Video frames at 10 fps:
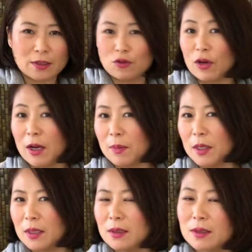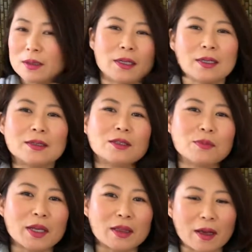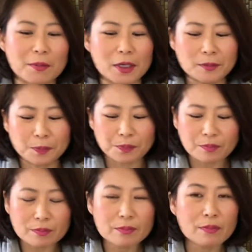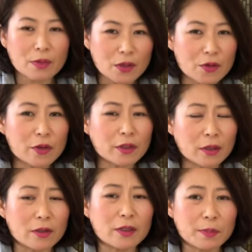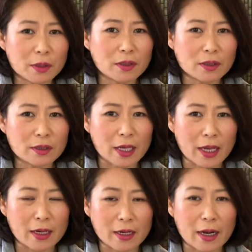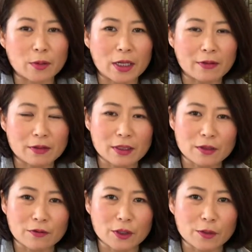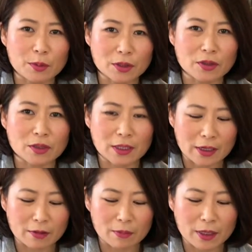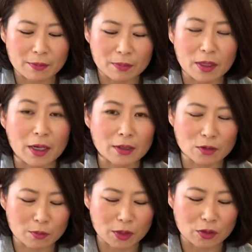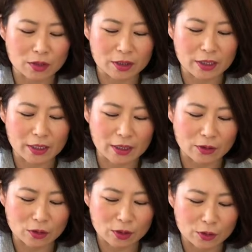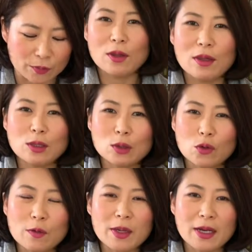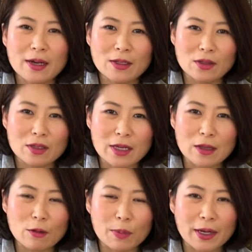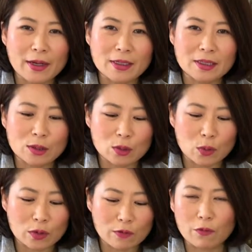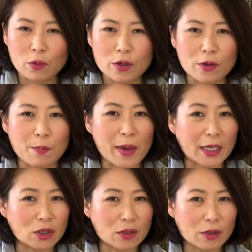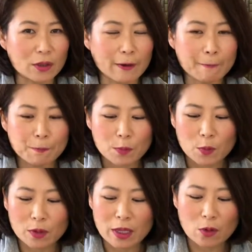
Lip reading: in dramas to make ramyeon? You could certainly purchase that, and I will have links for you to purchase that on my blog, so make sure to check it out too. And the story behind the yellow pot is sort of for your bachelor, where they